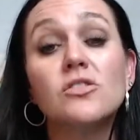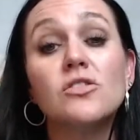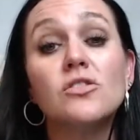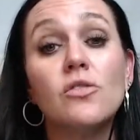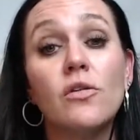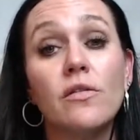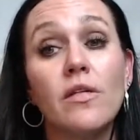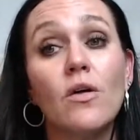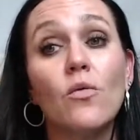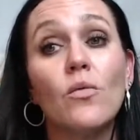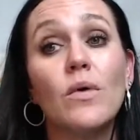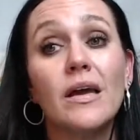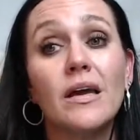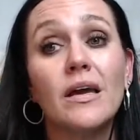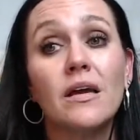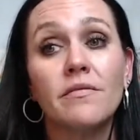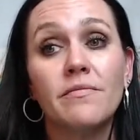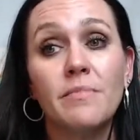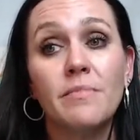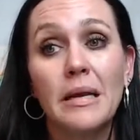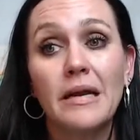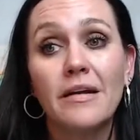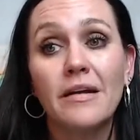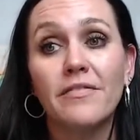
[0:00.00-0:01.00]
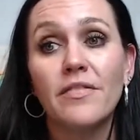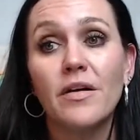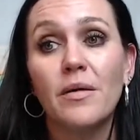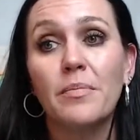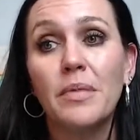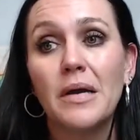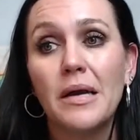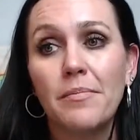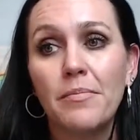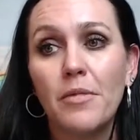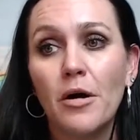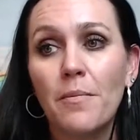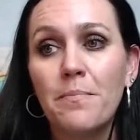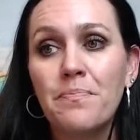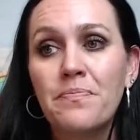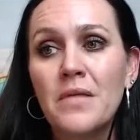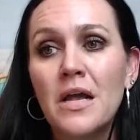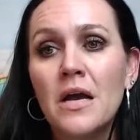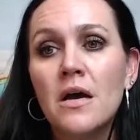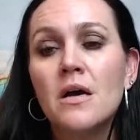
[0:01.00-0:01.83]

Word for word: so that we can benefit people.